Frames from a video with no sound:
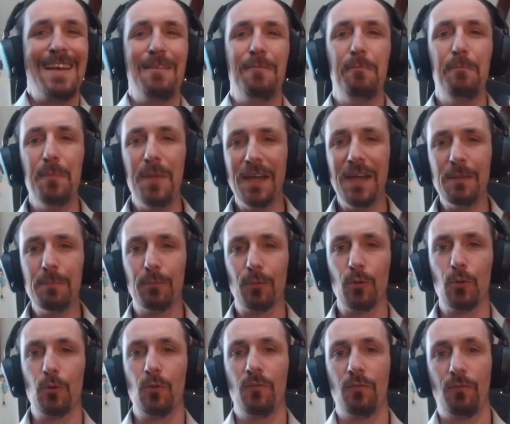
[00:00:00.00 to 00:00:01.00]
many
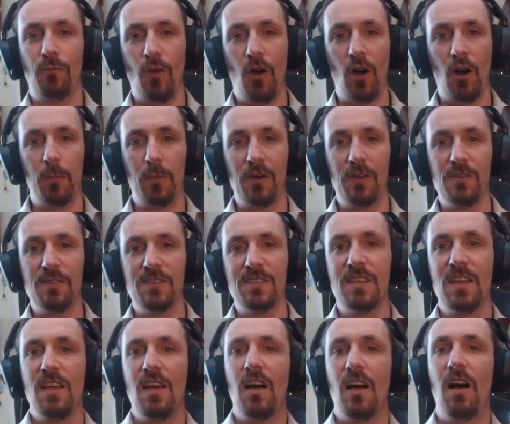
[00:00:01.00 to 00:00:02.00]
prudent
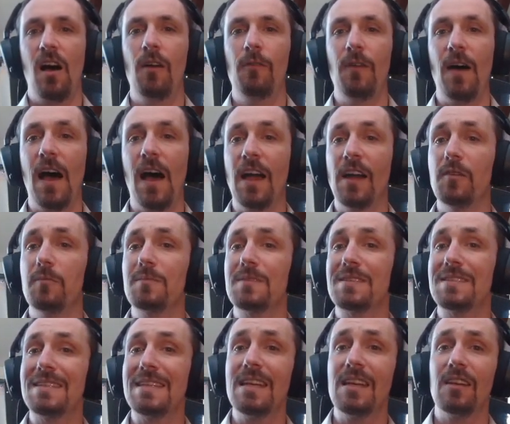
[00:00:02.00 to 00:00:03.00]
farmers of
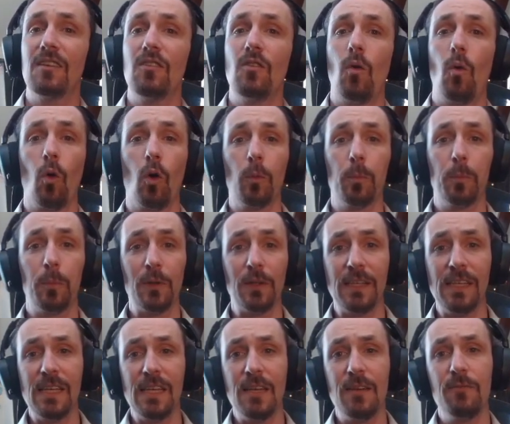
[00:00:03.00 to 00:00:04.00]
items needed or
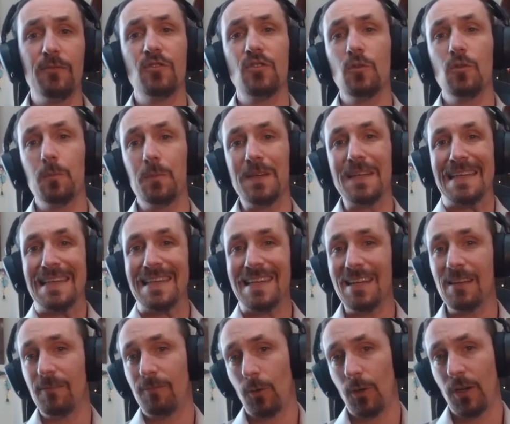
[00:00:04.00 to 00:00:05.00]
believed to be
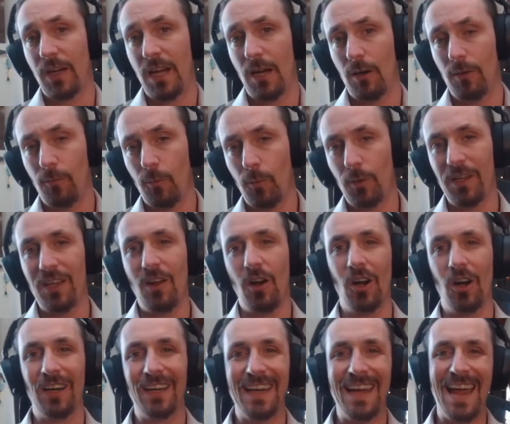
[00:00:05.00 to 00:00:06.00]
needed for Kara 40
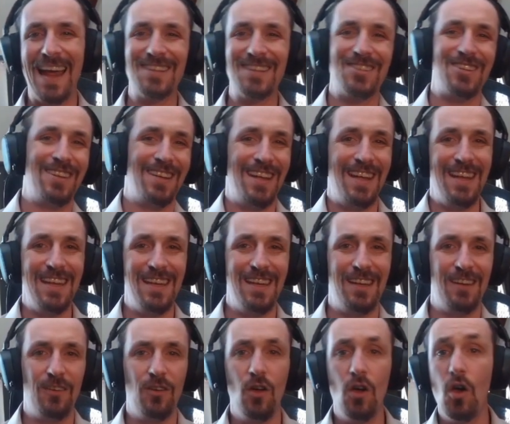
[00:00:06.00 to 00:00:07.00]
are cashing
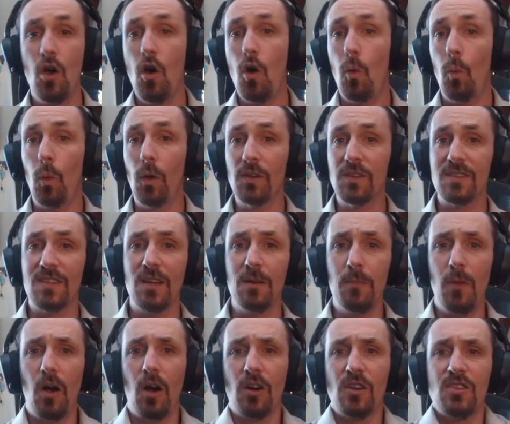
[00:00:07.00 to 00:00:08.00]
in, while
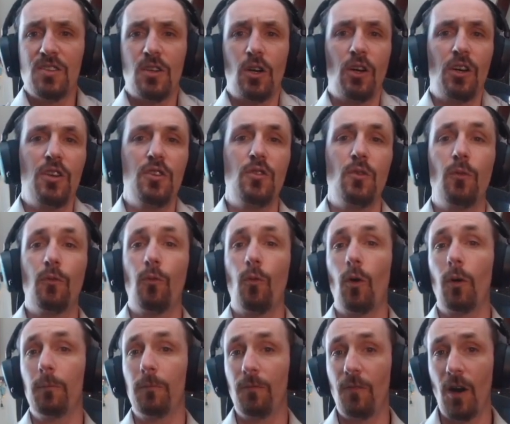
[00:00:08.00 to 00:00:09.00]
some are starting to
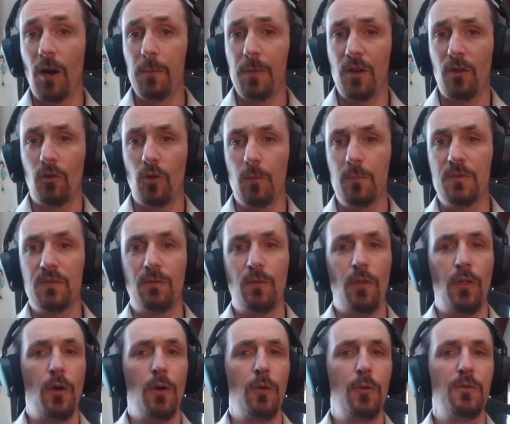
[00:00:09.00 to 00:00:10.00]
form farming groups for
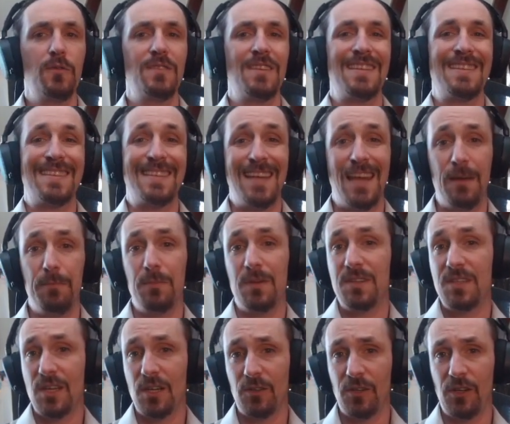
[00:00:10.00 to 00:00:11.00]
those same
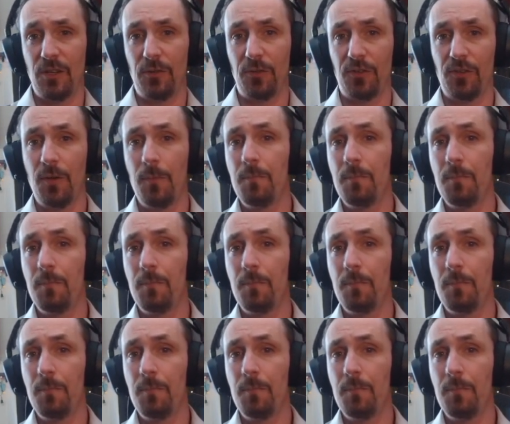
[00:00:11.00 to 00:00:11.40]
materials.